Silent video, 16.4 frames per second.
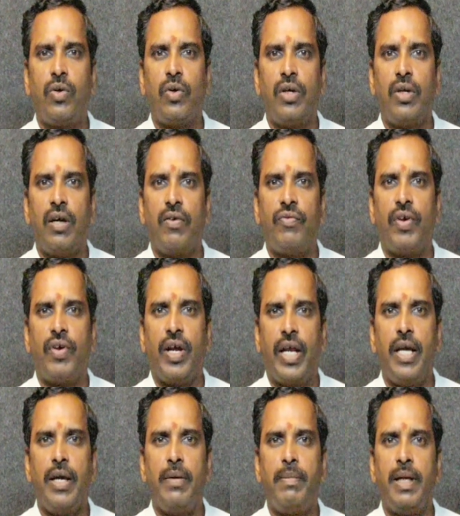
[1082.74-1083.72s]
goal of
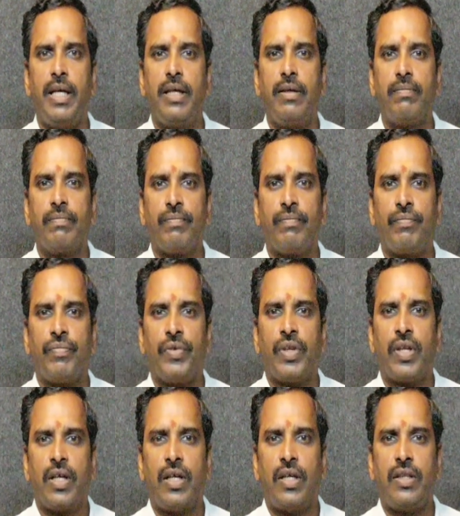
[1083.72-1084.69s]
enabling
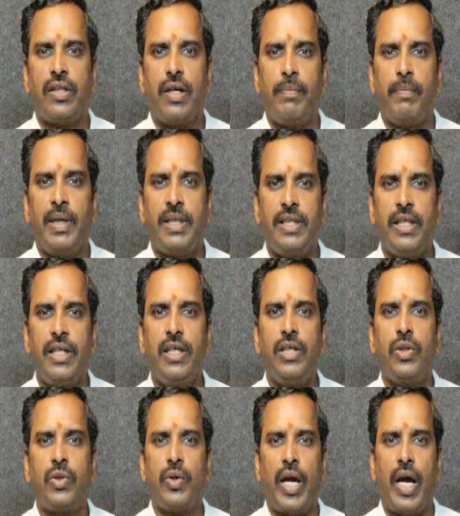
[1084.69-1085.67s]
the
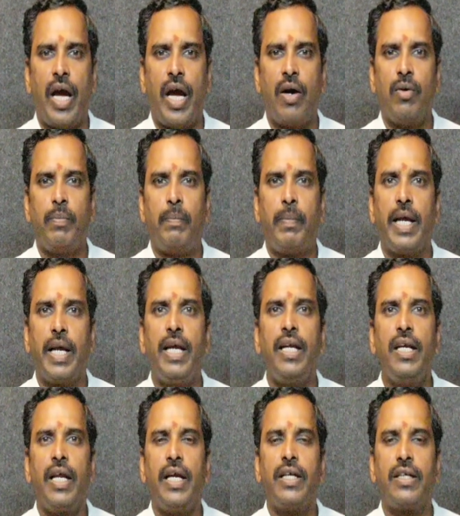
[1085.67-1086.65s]
machine to have
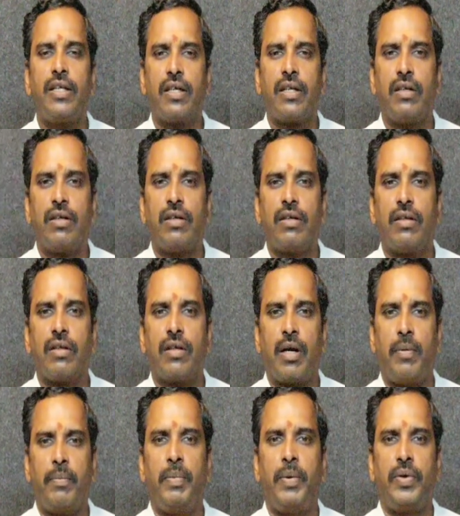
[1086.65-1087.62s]
brain-like
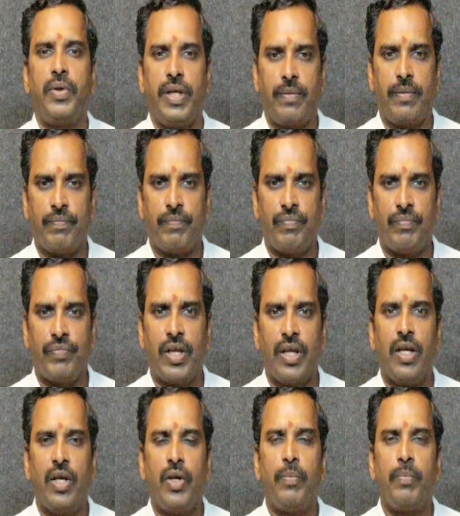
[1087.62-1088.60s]
computing.
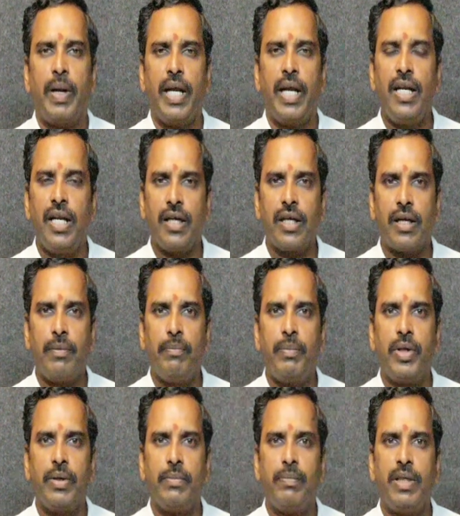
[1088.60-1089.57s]
Brain-like
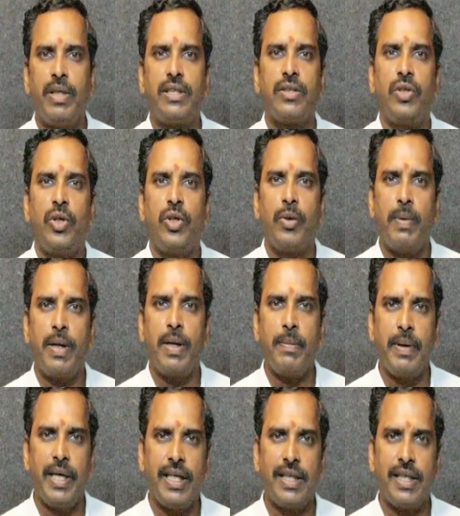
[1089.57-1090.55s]
computing means human
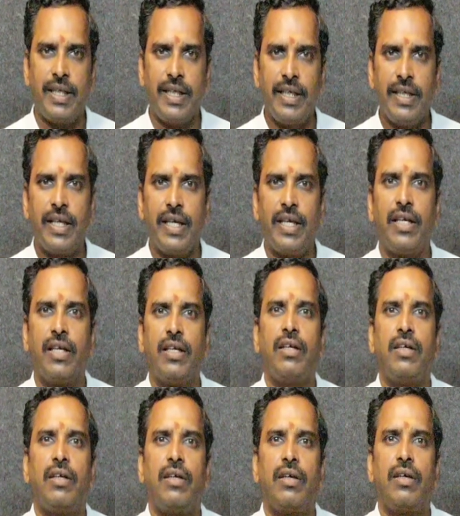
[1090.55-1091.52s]
being thinking,
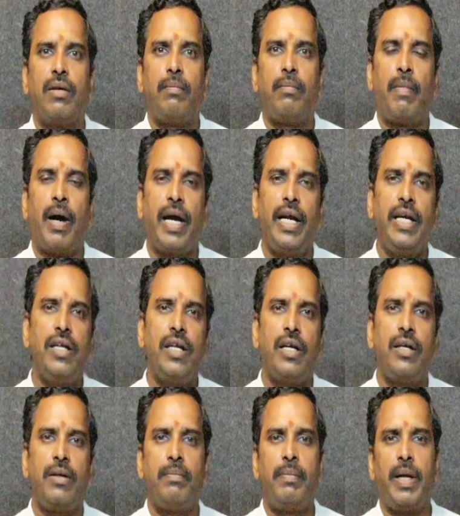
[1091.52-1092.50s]
mind
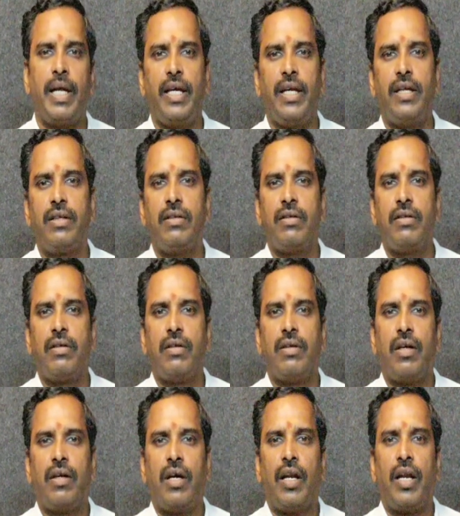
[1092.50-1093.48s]
and brain,
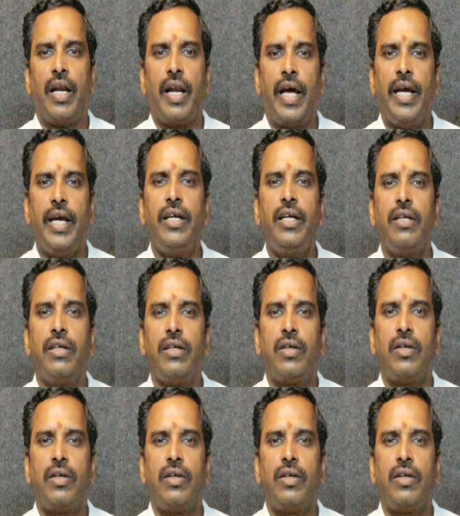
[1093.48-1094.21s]
like